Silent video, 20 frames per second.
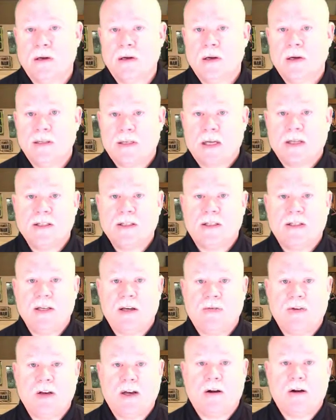
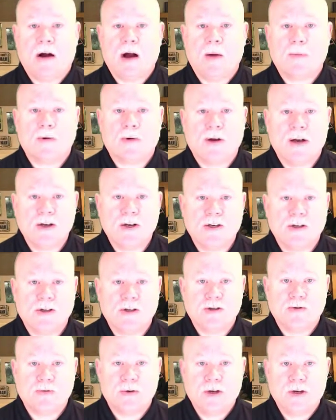Sensitivity to
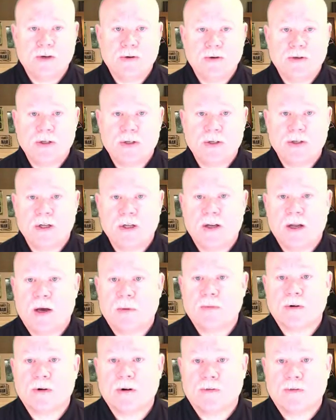operations reduces the
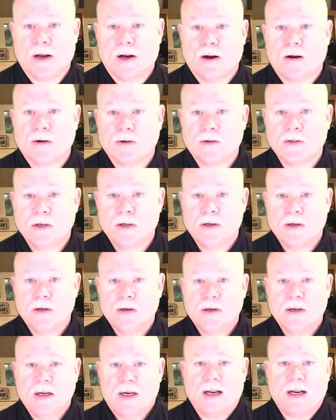number of errors
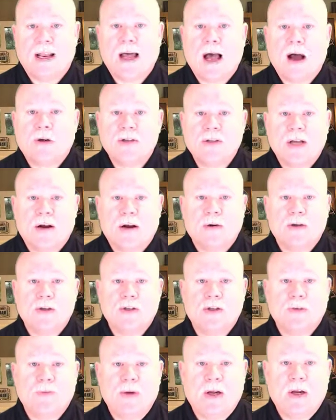and allows errors
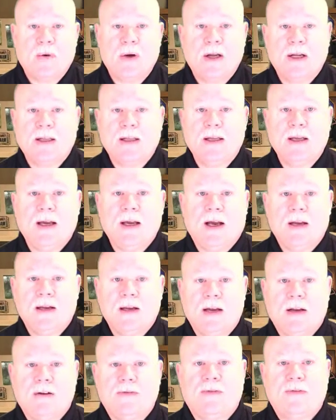to be quickly
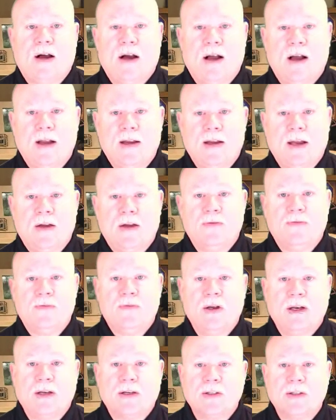identified and
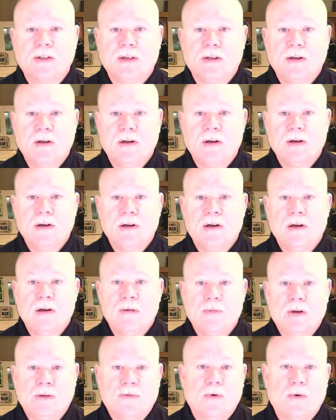fixed
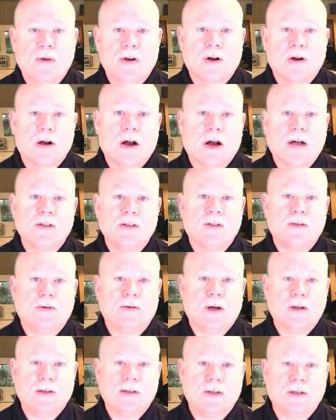before their
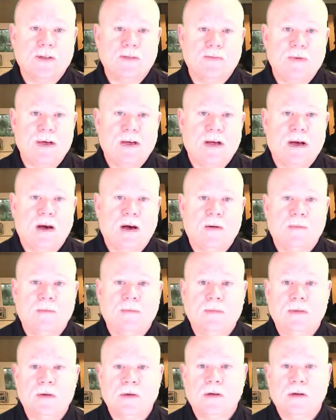consequences
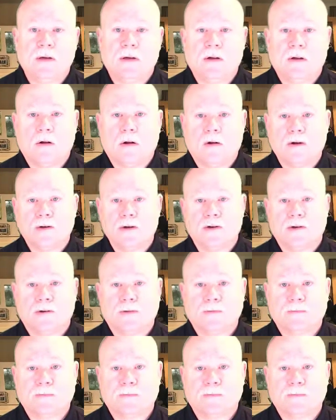become larger.